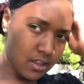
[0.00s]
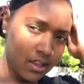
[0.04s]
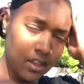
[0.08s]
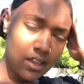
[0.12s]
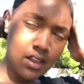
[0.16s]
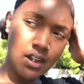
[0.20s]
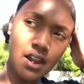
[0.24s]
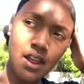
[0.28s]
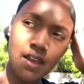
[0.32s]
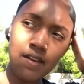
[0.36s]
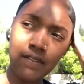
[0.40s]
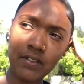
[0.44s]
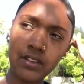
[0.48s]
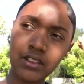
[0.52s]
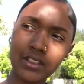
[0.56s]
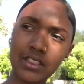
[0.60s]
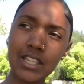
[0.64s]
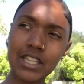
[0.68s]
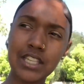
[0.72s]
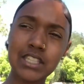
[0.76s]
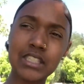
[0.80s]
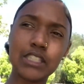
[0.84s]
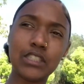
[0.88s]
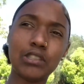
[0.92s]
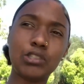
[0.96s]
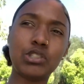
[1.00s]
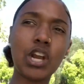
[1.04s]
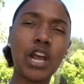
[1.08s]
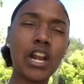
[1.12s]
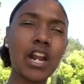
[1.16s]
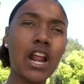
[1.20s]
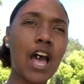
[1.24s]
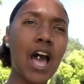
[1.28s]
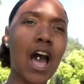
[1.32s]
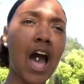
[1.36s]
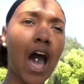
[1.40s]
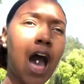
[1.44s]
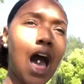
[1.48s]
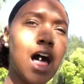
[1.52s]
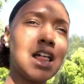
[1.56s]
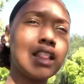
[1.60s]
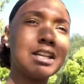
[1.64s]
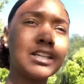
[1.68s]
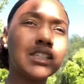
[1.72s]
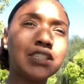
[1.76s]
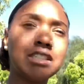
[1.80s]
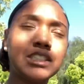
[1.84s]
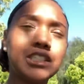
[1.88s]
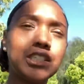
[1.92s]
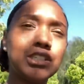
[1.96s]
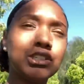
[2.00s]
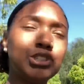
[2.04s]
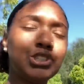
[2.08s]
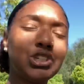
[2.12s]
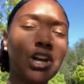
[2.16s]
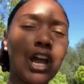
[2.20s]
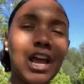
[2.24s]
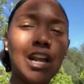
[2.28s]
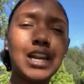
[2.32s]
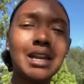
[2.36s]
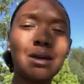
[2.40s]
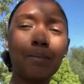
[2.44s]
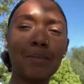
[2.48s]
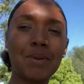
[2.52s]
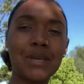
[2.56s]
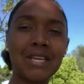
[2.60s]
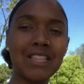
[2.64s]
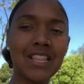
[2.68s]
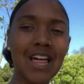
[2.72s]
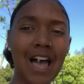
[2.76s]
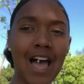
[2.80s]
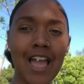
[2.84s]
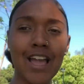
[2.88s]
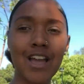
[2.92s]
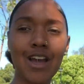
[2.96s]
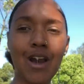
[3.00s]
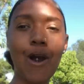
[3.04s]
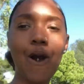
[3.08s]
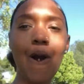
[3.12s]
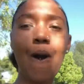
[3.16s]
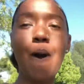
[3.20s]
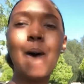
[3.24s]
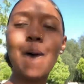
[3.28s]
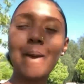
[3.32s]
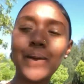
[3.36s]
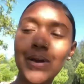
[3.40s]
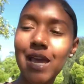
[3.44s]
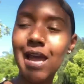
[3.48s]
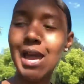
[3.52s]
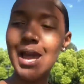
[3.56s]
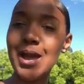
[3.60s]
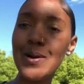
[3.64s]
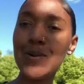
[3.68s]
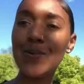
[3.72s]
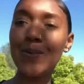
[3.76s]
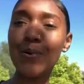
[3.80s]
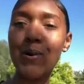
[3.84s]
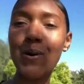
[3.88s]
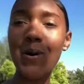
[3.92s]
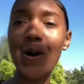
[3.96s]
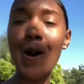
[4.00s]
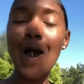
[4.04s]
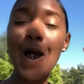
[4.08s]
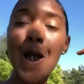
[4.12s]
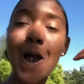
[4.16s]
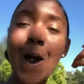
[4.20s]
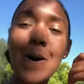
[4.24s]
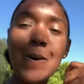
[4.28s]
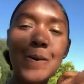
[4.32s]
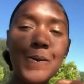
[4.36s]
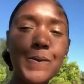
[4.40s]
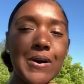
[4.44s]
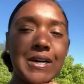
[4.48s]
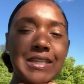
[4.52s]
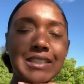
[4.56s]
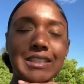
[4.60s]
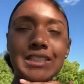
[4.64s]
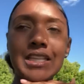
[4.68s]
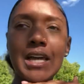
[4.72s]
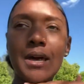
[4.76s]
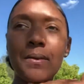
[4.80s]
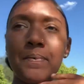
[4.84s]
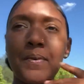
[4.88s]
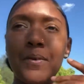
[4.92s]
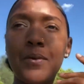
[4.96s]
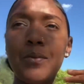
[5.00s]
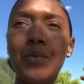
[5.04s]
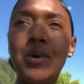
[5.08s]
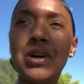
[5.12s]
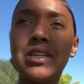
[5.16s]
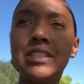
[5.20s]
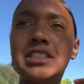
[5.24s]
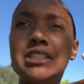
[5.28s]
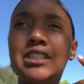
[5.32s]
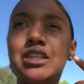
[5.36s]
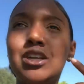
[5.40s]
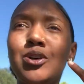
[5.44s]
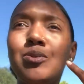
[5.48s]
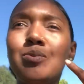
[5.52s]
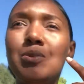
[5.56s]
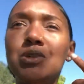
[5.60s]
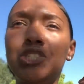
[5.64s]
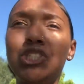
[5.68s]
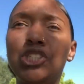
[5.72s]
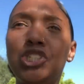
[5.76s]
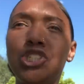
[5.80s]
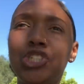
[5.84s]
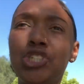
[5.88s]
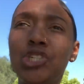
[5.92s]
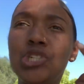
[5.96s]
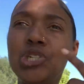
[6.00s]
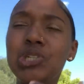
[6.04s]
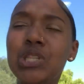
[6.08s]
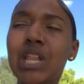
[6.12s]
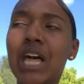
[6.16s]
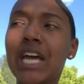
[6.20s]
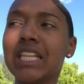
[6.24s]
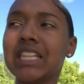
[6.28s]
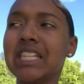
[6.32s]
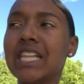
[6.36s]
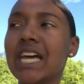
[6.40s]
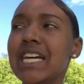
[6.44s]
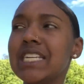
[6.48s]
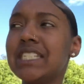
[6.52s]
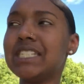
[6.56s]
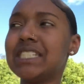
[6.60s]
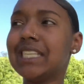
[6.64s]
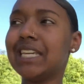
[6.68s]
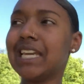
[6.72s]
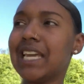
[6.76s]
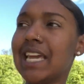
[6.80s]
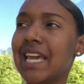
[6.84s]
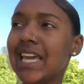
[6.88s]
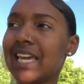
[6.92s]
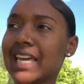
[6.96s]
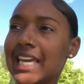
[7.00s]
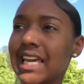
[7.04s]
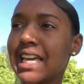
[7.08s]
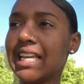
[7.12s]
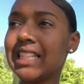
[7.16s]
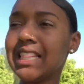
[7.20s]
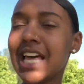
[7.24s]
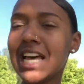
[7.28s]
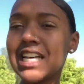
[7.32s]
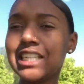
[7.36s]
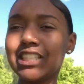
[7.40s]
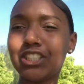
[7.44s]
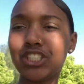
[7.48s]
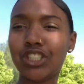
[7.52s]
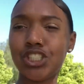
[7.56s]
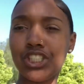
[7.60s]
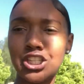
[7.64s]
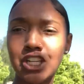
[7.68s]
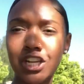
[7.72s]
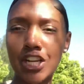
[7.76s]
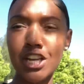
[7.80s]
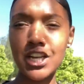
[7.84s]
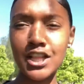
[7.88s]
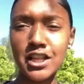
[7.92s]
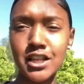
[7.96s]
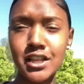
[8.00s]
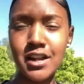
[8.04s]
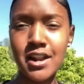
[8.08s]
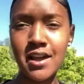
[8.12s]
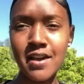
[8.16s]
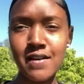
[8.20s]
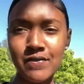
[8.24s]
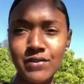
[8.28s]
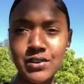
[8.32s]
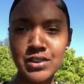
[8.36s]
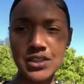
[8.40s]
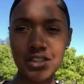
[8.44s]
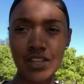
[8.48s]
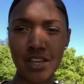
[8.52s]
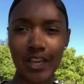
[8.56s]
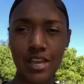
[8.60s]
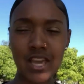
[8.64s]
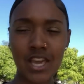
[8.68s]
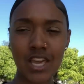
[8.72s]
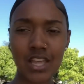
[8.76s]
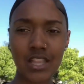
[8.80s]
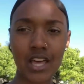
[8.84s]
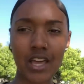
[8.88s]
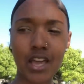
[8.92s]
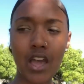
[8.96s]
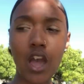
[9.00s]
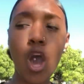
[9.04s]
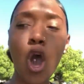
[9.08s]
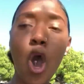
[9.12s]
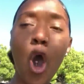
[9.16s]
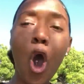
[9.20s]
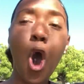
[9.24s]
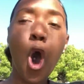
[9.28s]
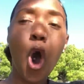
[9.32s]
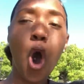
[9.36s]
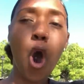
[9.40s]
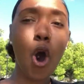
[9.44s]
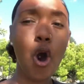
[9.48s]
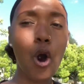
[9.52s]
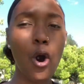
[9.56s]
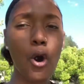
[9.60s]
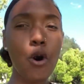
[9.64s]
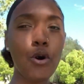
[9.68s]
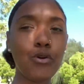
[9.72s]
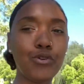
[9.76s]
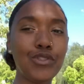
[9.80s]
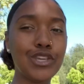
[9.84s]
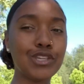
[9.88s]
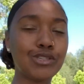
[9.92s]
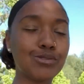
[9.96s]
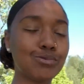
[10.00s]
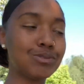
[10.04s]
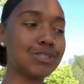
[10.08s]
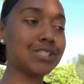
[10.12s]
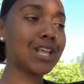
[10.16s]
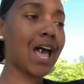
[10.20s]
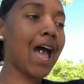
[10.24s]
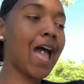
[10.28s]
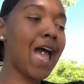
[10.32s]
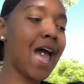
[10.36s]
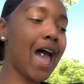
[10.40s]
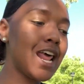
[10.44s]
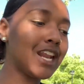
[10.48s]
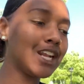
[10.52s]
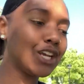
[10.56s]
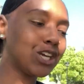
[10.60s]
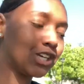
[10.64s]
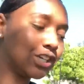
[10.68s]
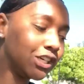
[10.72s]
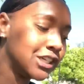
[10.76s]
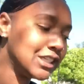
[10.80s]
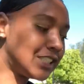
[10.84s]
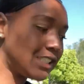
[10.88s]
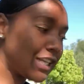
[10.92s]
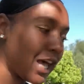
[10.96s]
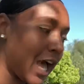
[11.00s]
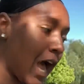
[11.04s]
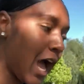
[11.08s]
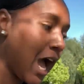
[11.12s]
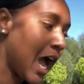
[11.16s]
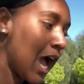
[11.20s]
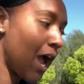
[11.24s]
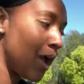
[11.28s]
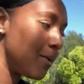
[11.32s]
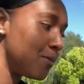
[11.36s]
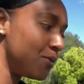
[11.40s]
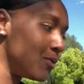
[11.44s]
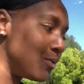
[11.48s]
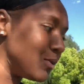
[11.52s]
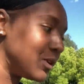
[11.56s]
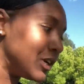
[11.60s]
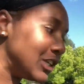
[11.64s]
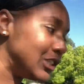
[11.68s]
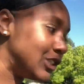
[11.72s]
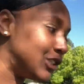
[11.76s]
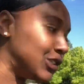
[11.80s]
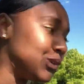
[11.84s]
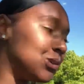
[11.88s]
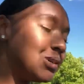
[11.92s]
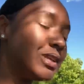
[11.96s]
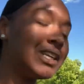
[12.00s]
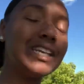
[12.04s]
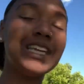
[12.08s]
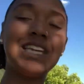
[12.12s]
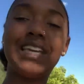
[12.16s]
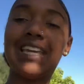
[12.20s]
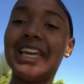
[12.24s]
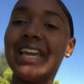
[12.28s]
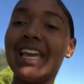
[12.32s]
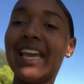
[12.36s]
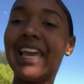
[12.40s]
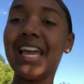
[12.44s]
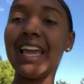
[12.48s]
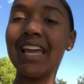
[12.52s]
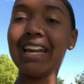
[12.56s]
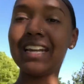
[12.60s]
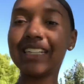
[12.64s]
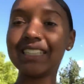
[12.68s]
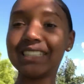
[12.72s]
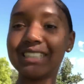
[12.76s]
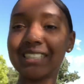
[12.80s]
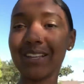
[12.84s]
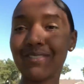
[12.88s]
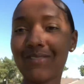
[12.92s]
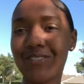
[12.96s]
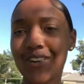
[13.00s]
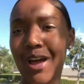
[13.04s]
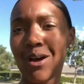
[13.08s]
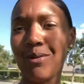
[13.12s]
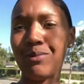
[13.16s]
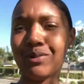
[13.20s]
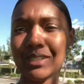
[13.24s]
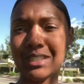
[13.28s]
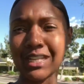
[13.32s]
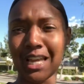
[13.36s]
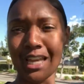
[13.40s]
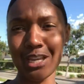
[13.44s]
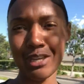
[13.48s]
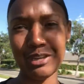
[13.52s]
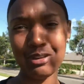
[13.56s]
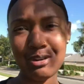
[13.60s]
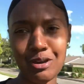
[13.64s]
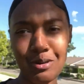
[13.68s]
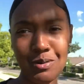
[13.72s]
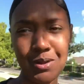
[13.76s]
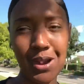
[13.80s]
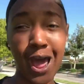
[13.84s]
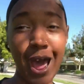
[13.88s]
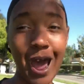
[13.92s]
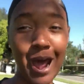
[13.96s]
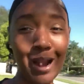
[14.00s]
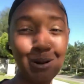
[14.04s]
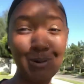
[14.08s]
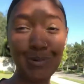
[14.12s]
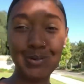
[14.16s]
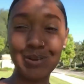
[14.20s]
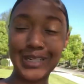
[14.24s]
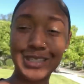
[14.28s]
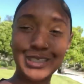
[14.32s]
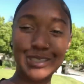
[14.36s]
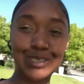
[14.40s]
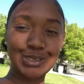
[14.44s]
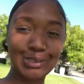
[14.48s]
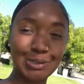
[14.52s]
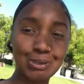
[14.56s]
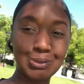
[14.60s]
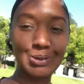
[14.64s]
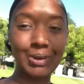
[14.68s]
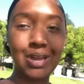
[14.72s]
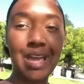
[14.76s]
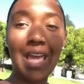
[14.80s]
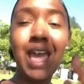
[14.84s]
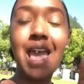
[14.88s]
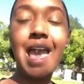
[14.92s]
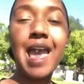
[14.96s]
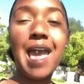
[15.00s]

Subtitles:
and everything. Still trying to holler, still trying to be like, oh, okay, well, what's up and what's good with you? Like, let's kick it, let's chill and everything. Like, oh, I had a good time. You want to do it again and stuff. And I was like, you know what? I don't want to do